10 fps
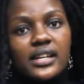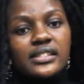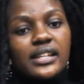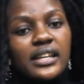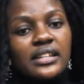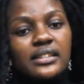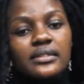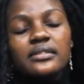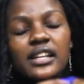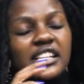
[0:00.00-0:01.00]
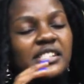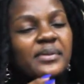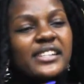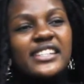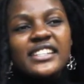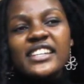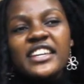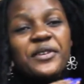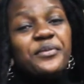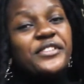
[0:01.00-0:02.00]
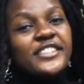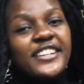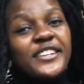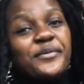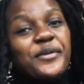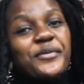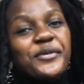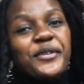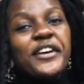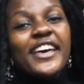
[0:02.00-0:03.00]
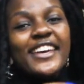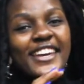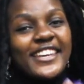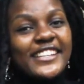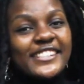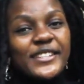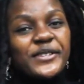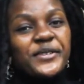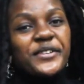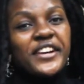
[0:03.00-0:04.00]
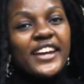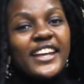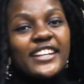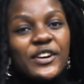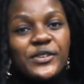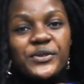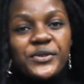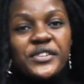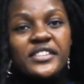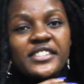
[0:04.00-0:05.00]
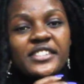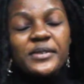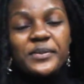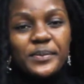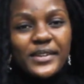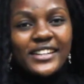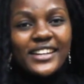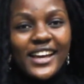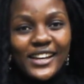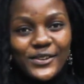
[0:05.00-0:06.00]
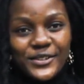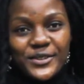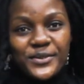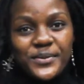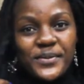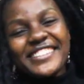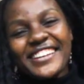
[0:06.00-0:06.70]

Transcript: And as much as I keep on telling people, Kenya is a story, and our stories mean a lot to me